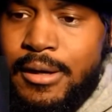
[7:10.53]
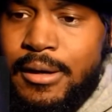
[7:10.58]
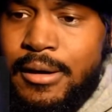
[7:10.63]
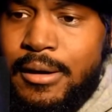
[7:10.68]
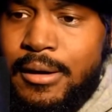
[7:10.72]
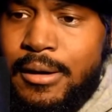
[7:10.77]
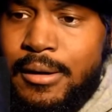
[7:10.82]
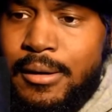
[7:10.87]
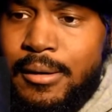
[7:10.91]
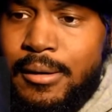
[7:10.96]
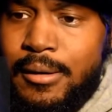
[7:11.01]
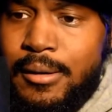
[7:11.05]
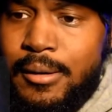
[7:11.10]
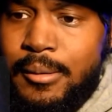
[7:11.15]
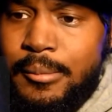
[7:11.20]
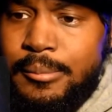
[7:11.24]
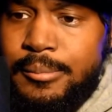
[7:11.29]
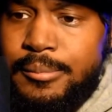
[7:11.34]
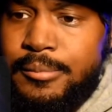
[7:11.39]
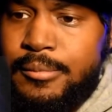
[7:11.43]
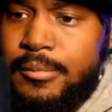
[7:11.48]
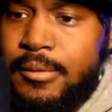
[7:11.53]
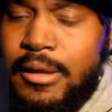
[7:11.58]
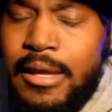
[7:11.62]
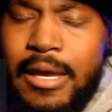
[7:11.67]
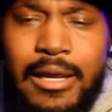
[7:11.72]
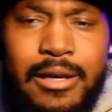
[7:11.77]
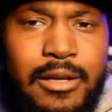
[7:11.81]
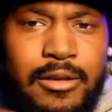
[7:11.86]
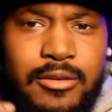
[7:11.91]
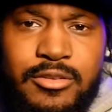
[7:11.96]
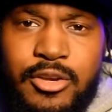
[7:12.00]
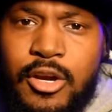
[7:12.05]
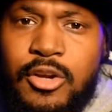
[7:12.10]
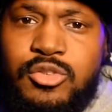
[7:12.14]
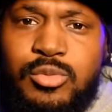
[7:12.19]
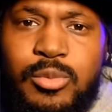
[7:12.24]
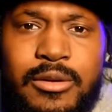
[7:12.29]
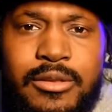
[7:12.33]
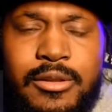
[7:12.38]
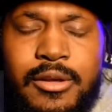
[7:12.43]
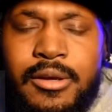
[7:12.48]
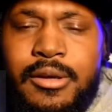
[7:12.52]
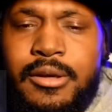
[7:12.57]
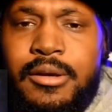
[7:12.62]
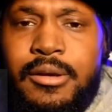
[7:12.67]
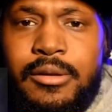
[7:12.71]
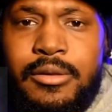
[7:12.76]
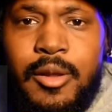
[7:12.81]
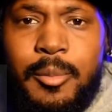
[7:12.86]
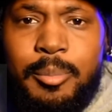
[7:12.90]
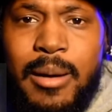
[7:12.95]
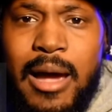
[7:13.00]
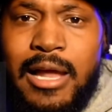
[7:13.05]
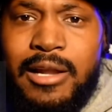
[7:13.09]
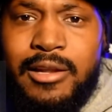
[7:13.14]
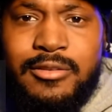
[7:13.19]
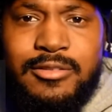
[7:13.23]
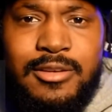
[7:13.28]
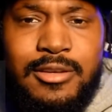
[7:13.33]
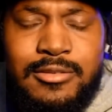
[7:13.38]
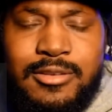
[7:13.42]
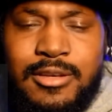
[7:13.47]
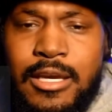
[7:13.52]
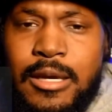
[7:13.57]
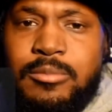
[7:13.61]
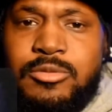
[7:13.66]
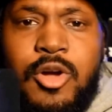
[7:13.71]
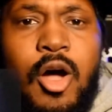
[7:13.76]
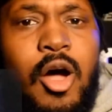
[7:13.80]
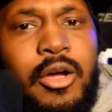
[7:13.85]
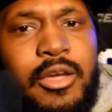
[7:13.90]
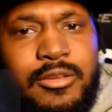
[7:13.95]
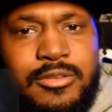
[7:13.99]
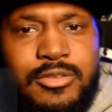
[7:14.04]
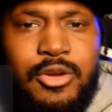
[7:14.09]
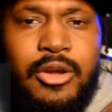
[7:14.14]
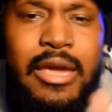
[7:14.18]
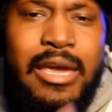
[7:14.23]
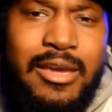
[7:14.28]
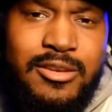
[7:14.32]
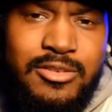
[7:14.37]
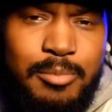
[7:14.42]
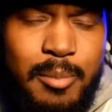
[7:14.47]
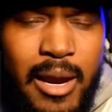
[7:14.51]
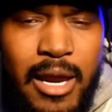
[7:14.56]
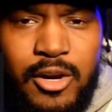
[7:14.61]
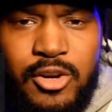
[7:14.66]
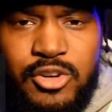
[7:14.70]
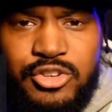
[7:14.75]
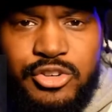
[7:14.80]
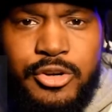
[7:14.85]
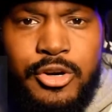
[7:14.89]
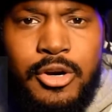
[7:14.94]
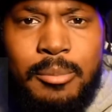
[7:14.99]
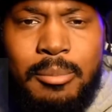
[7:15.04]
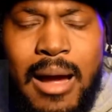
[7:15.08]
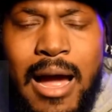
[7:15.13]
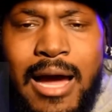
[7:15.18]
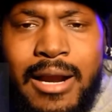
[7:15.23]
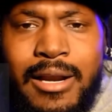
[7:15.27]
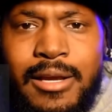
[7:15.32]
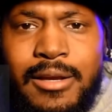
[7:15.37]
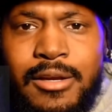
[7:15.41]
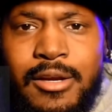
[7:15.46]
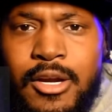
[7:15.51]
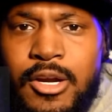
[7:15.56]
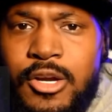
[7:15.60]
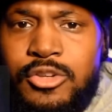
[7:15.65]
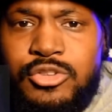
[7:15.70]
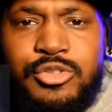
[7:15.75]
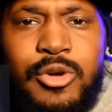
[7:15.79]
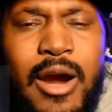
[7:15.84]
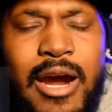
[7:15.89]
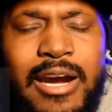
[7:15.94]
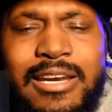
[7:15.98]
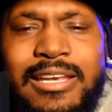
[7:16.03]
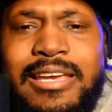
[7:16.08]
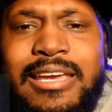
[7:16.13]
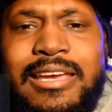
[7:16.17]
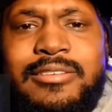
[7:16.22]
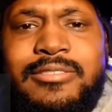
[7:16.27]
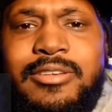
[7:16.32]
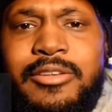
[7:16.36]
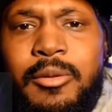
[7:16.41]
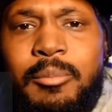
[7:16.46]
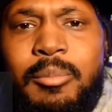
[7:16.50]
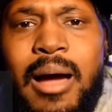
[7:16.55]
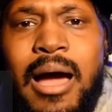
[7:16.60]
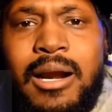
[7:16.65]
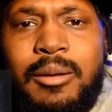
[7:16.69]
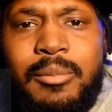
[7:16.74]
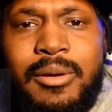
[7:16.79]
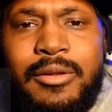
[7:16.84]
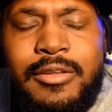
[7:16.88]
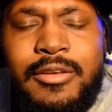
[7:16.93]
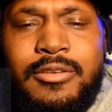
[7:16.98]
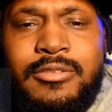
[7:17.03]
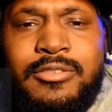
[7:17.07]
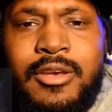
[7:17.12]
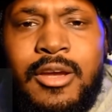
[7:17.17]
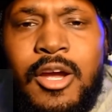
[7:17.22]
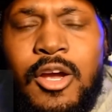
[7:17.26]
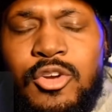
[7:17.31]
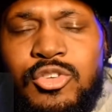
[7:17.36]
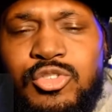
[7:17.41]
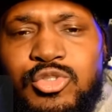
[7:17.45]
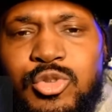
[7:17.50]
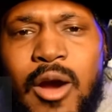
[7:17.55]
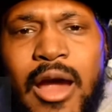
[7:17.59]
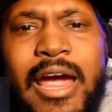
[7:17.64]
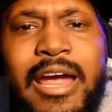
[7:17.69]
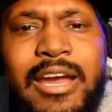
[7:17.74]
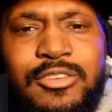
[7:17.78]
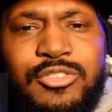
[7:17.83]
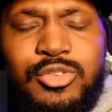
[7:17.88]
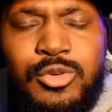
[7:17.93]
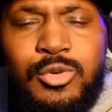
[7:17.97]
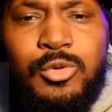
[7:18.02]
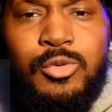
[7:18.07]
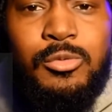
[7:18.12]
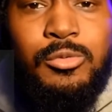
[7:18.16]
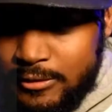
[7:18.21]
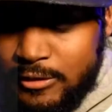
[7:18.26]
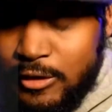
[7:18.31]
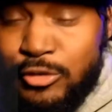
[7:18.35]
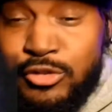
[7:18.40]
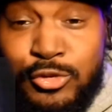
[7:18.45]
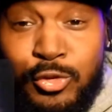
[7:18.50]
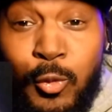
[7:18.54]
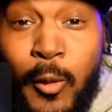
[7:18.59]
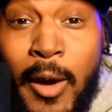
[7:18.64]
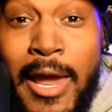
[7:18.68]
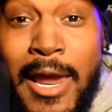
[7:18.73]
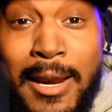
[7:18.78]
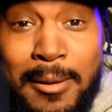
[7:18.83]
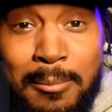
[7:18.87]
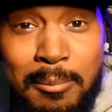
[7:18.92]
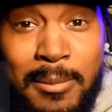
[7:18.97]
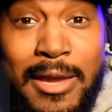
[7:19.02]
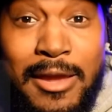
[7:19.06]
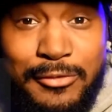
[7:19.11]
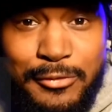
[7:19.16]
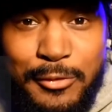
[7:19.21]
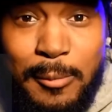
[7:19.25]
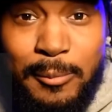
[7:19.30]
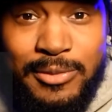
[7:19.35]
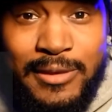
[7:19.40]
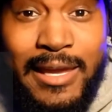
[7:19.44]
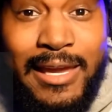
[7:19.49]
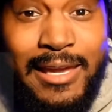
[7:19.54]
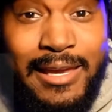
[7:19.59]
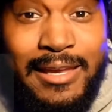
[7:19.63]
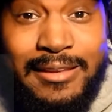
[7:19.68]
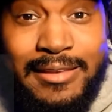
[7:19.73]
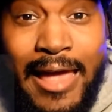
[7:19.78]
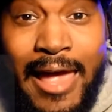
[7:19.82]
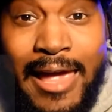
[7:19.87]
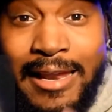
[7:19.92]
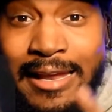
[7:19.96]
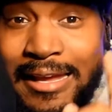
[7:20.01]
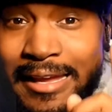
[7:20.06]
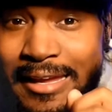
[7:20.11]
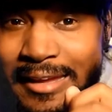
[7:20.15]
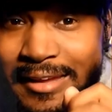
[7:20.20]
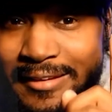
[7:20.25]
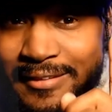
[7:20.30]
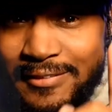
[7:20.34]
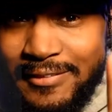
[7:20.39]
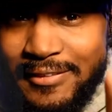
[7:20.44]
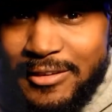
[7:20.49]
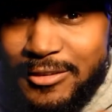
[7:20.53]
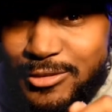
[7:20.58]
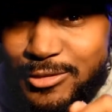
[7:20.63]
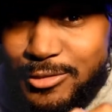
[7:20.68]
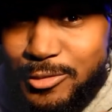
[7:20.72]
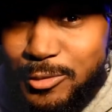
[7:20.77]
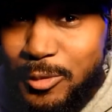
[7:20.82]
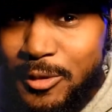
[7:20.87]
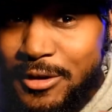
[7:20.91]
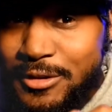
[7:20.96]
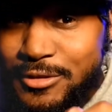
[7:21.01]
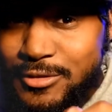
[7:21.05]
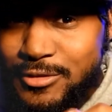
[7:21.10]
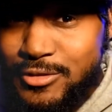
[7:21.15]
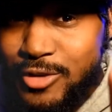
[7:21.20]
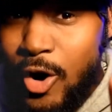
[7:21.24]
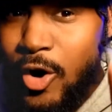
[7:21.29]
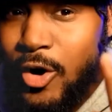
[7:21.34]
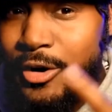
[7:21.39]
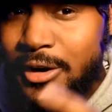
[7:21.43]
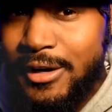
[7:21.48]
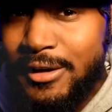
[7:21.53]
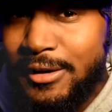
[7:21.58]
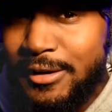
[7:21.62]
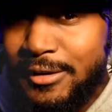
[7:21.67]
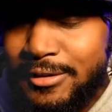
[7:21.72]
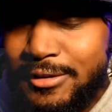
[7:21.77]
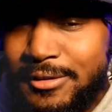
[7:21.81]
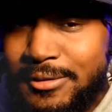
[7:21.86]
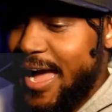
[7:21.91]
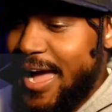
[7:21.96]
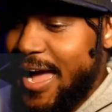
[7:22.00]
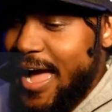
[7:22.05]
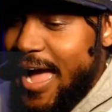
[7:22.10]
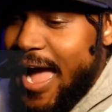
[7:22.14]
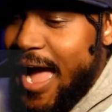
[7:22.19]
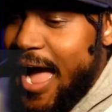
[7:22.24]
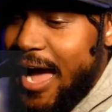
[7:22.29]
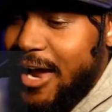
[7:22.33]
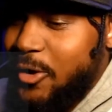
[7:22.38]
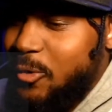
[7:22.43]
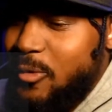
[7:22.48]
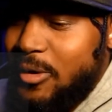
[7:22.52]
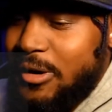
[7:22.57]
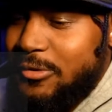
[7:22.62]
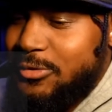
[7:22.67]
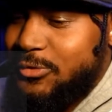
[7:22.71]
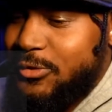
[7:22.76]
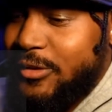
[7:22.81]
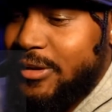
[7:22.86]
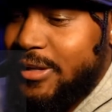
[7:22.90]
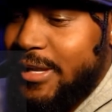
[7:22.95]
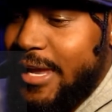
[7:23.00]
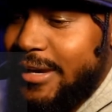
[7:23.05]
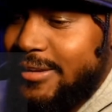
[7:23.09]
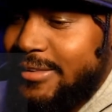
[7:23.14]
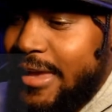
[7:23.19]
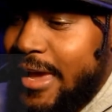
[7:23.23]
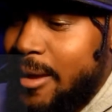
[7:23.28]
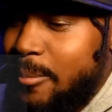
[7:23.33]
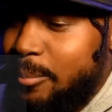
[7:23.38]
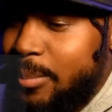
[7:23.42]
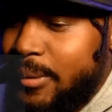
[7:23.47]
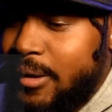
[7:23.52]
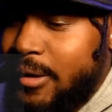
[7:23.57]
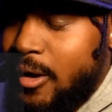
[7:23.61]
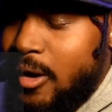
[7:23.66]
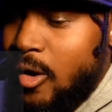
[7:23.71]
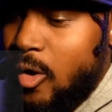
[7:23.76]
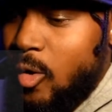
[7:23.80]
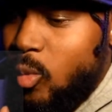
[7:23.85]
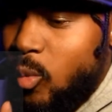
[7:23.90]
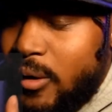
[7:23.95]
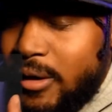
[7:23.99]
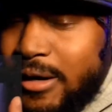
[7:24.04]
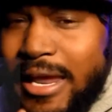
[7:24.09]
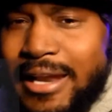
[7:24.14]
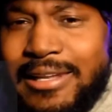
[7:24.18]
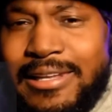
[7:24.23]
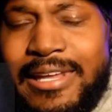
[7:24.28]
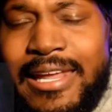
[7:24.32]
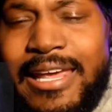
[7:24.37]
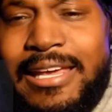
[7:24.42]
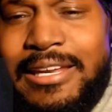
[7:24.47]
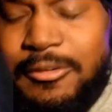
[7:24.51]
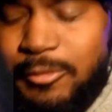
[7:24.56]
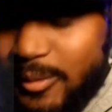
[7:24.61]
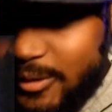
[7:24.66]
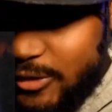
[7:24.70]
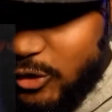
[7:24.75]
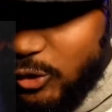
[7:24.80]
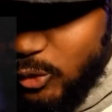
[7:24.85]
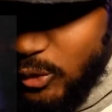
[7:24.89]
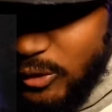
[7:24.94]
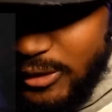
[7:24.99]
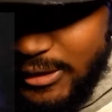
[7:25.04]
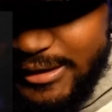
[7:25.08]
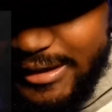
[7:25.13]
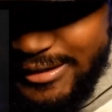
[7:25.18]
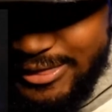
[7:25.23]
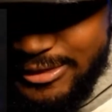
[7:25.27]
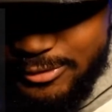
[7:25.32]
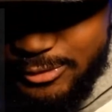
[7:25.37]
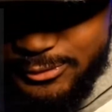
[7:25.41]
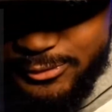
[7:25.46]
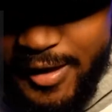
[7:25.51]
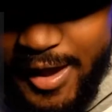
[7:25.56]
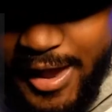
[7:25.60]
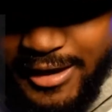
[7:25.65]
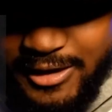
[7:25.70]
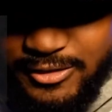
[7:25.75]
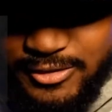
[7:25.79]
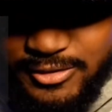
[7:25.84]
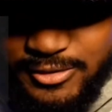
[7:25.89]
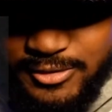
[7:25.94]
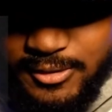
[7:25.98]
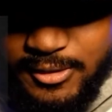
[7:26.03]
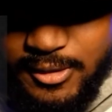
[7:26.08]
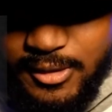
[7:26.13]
Getting in touch with the policy team, talking to his manager about it, trying to get to the bottom of this, trying to dissuade me from thinking that this was targeted. I don't want to feel like that, but when you look at the facts,